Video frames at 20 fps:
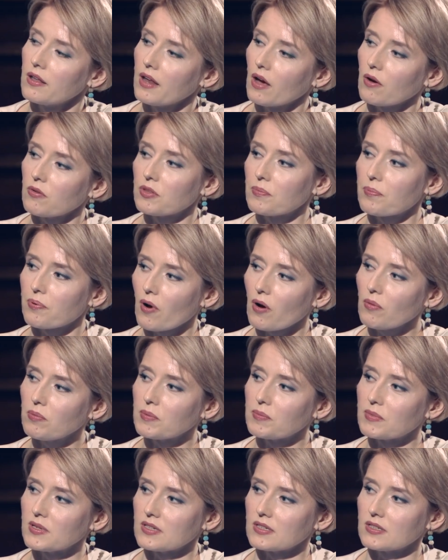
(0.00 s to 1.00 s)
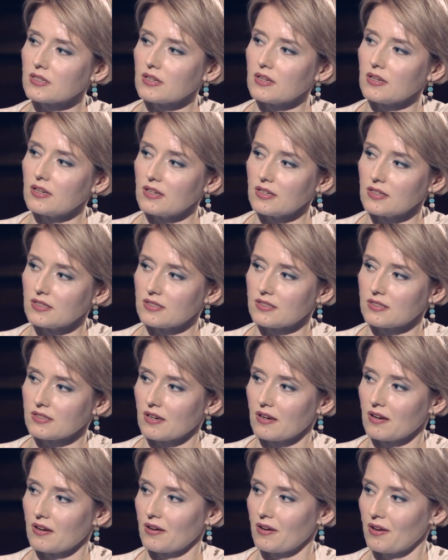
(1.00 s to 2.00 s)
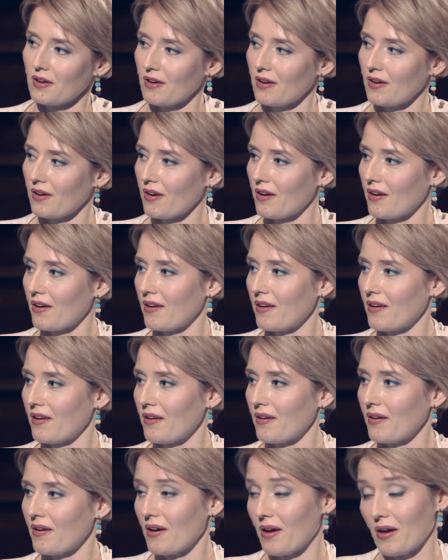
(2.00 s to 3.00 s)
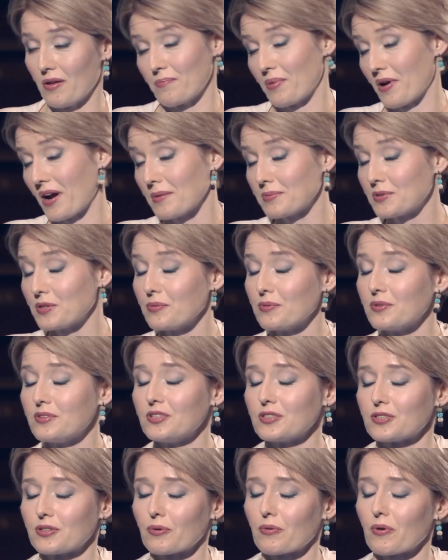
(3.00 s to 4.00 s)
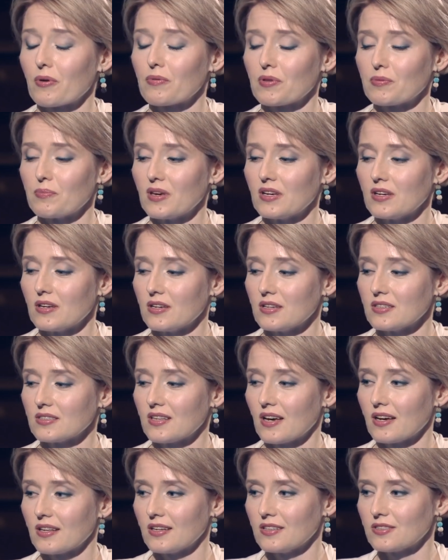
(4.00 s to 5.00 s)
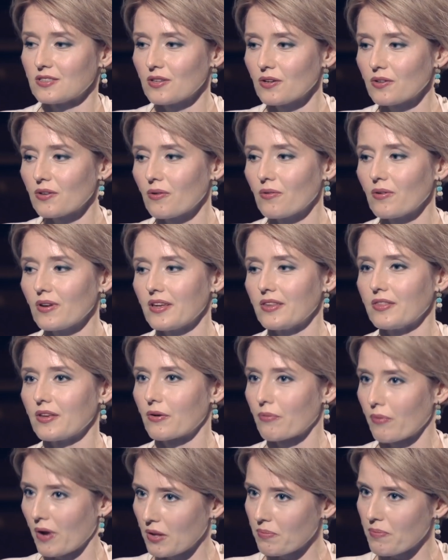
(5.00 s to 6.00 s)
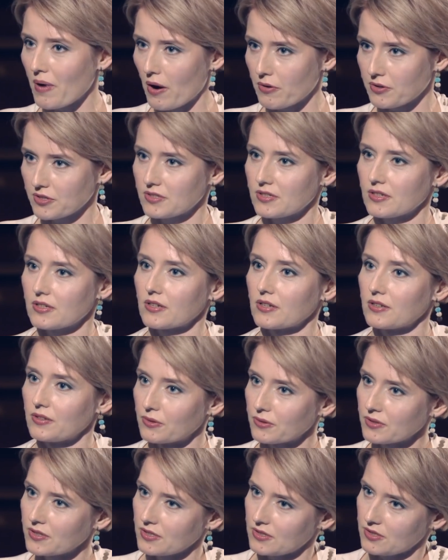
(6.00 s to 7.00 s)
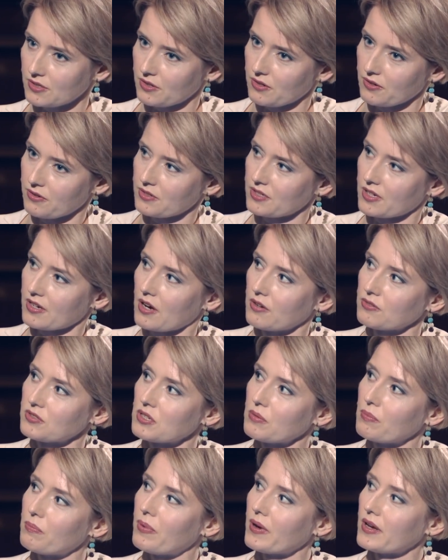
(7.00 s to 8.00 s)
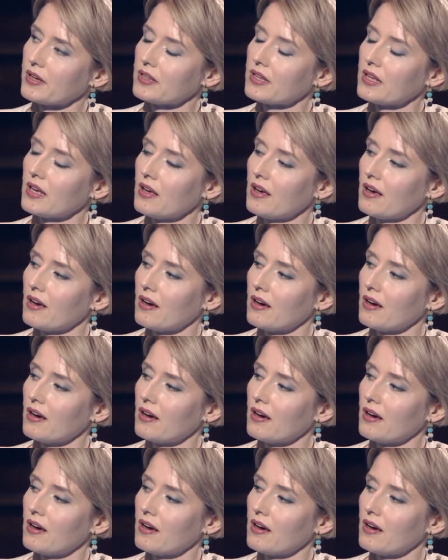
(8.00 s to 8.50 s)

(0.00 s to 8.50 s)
Now, the problem is and perhaps you would disagree with me, is that it's not only the great powers that ignore the Security Council, but